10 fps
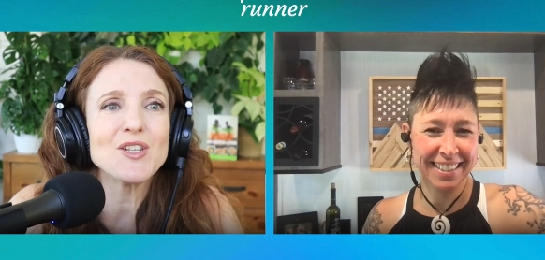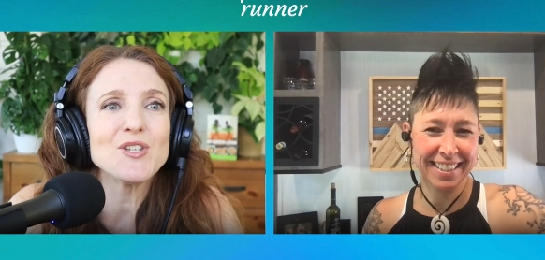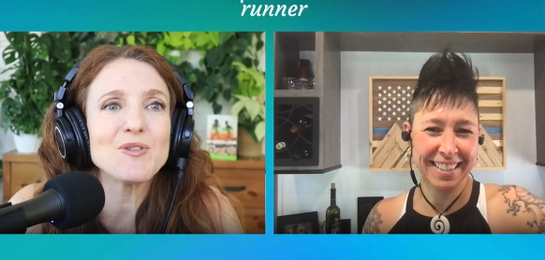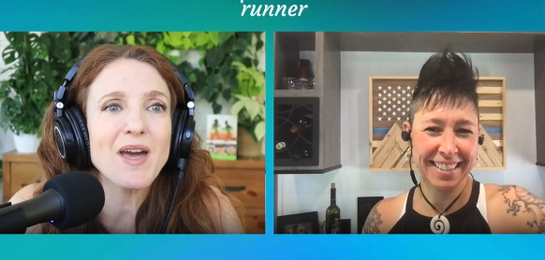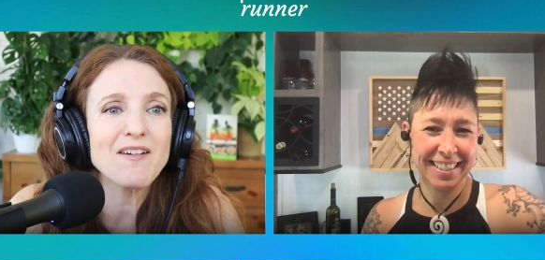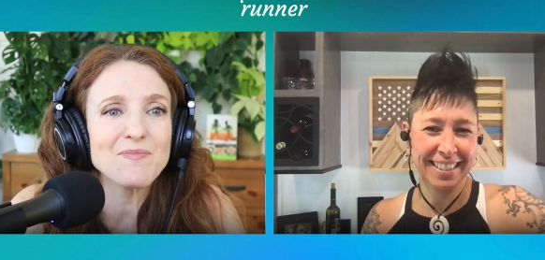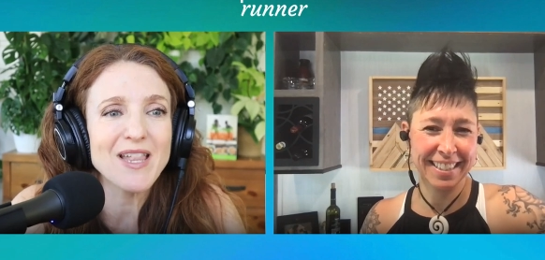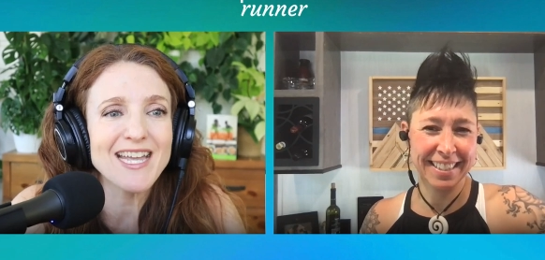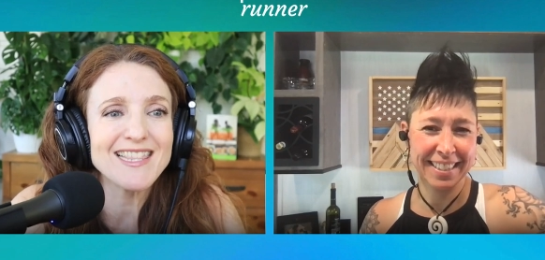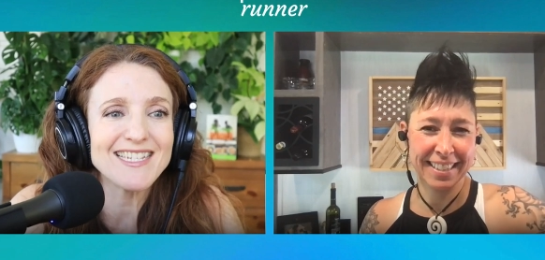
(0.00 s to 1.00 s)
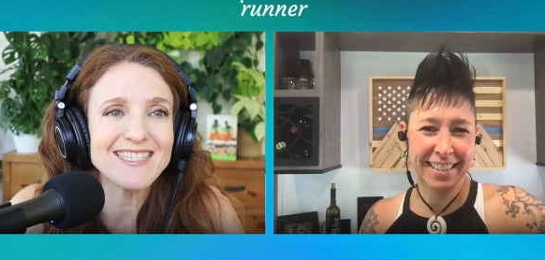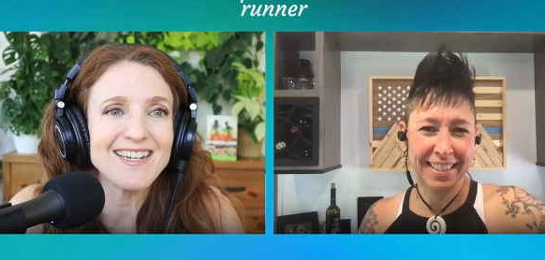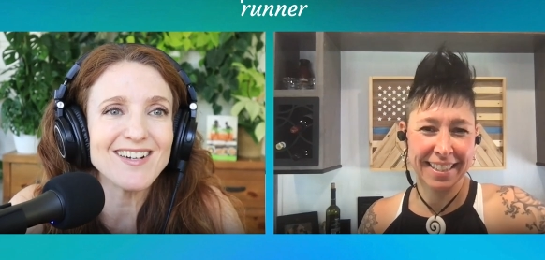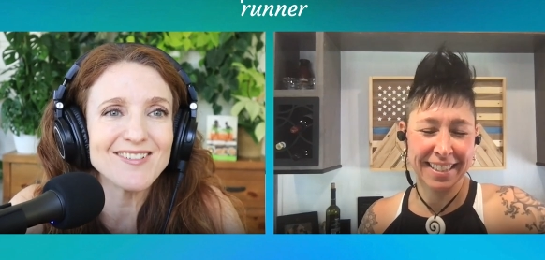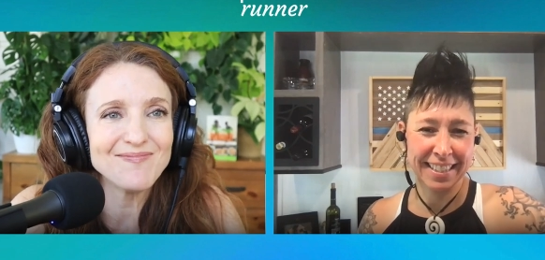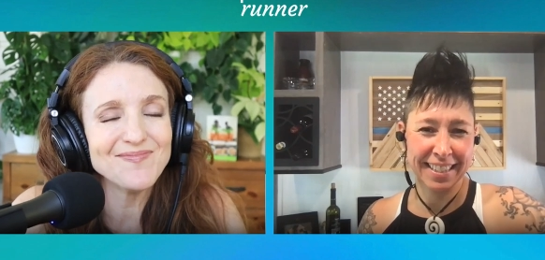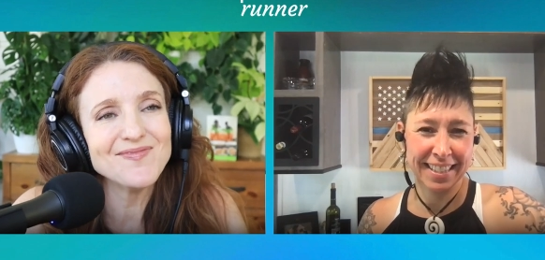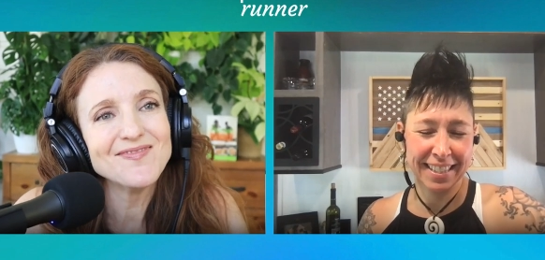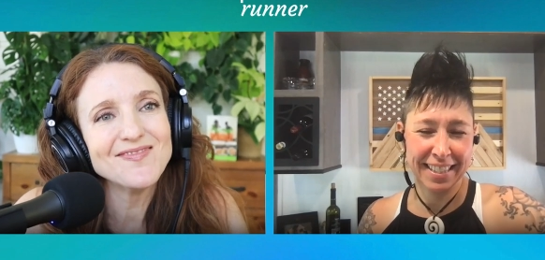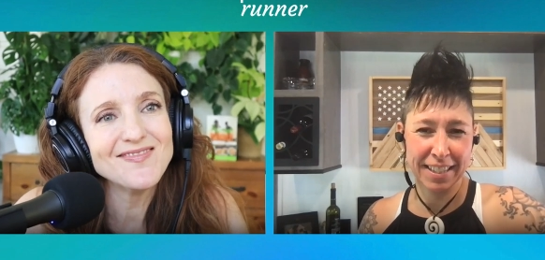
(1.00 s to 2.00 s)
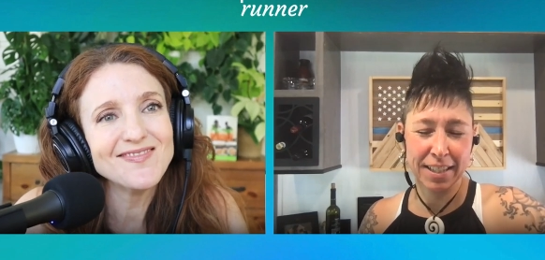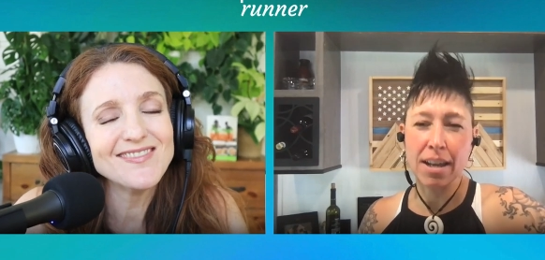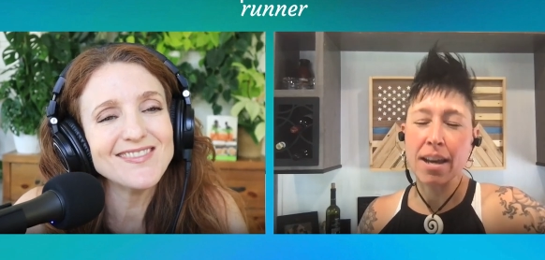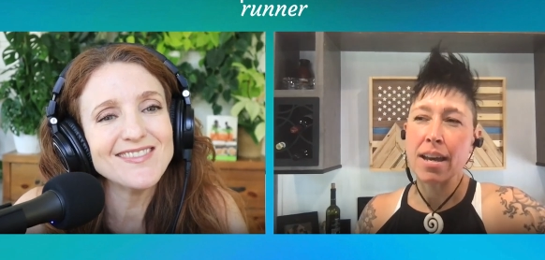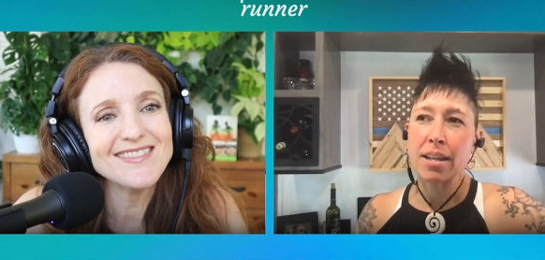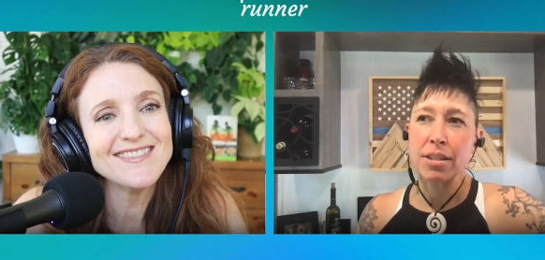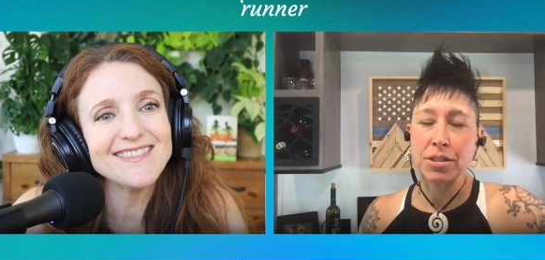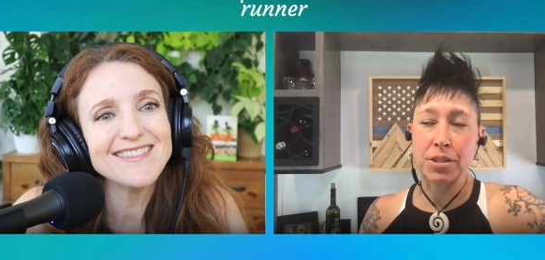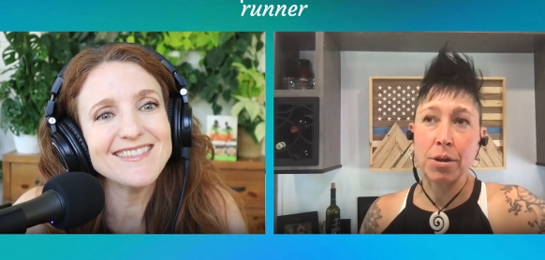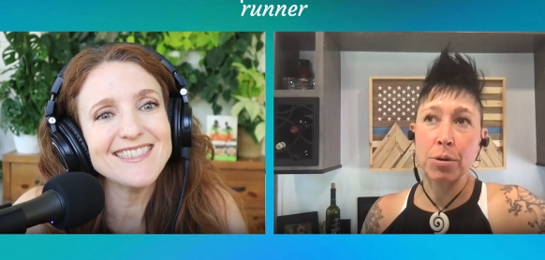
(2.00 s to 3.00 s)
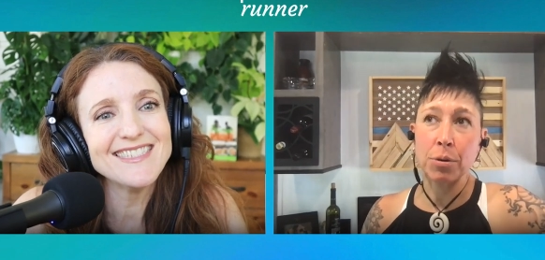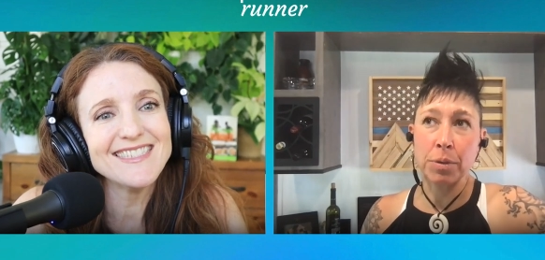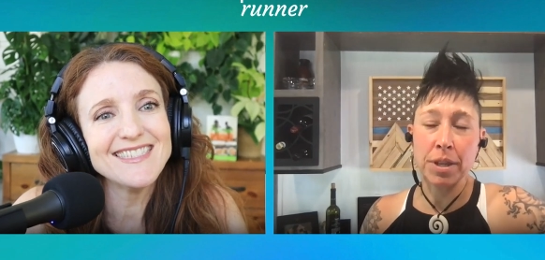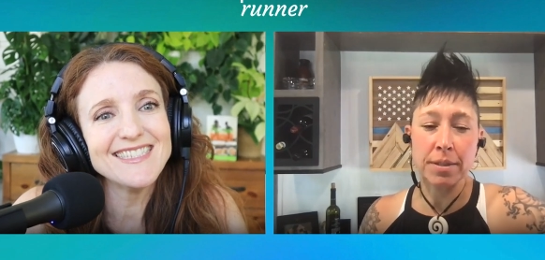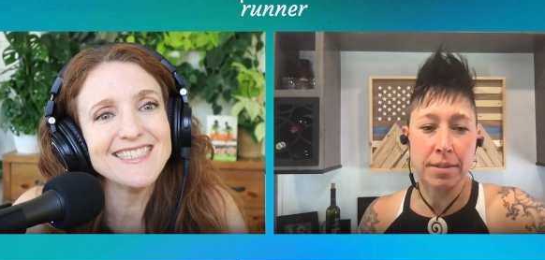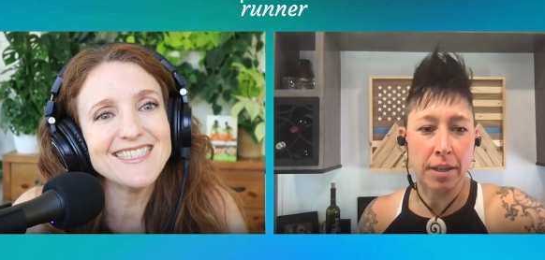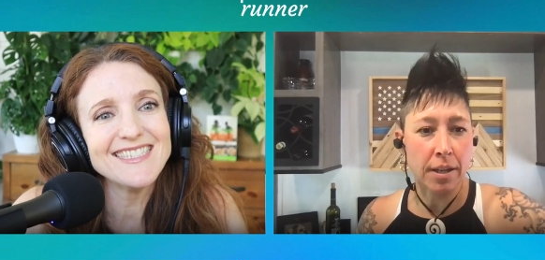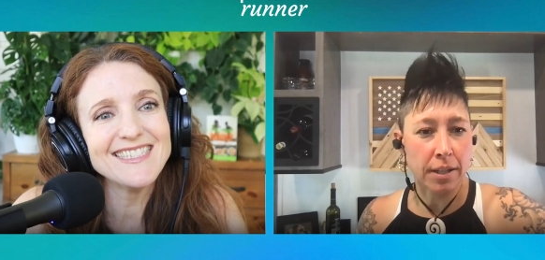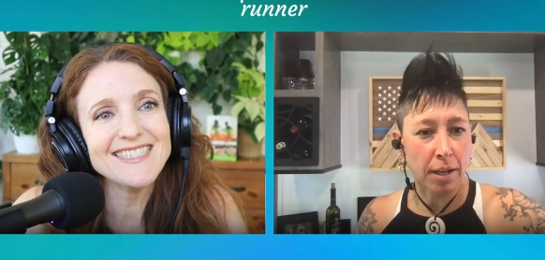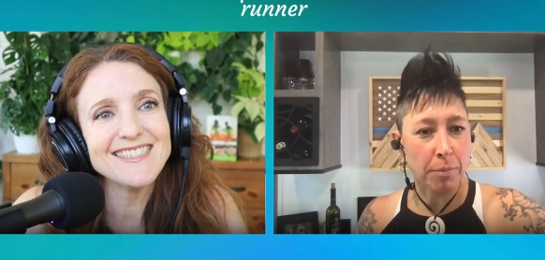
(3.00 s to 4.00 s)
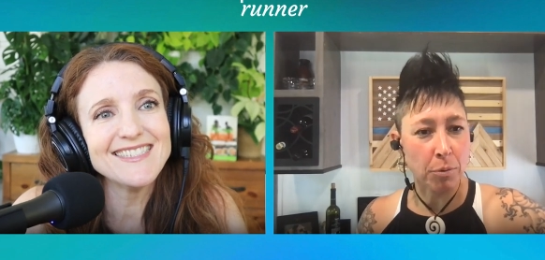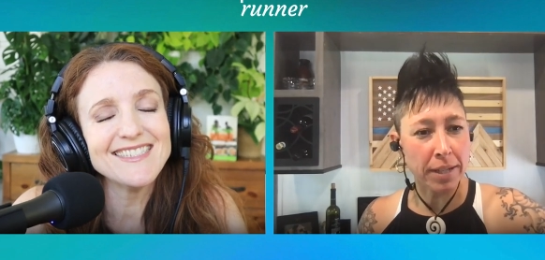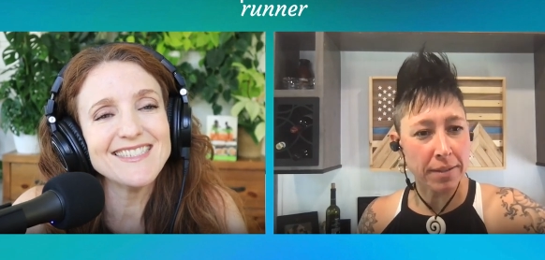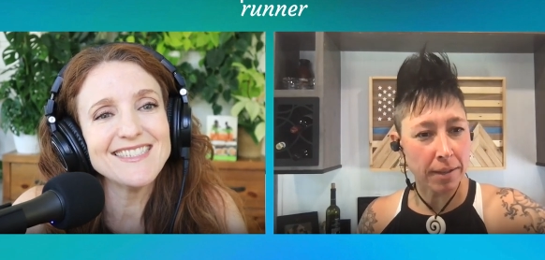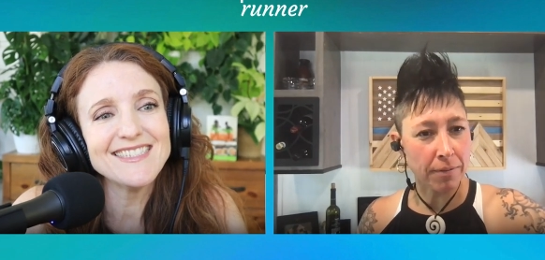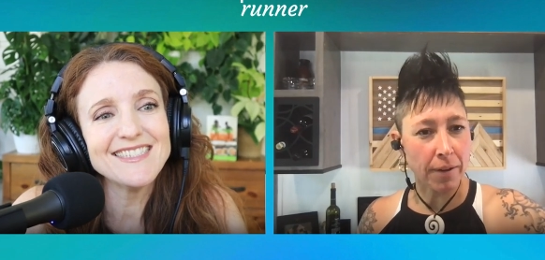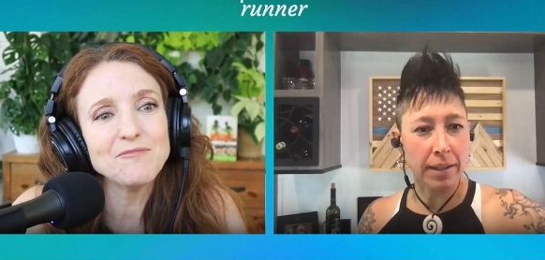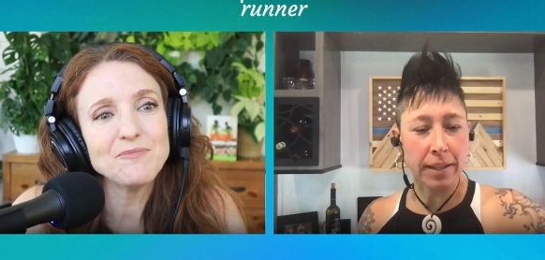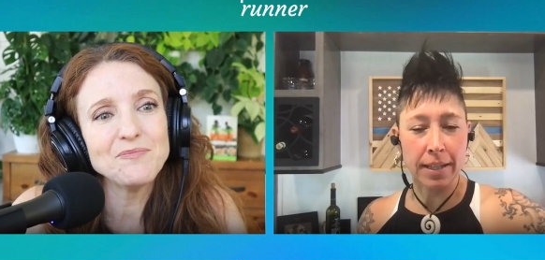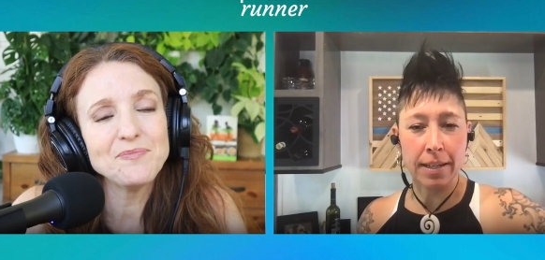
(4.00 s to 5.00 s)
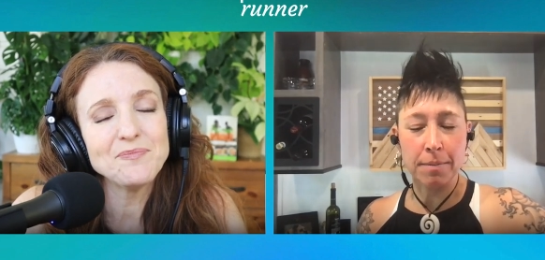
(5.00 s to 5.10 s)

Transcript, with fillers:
Speaker 1: you have planned
Speaker 2: this year? So this uh, couple weeks, I finally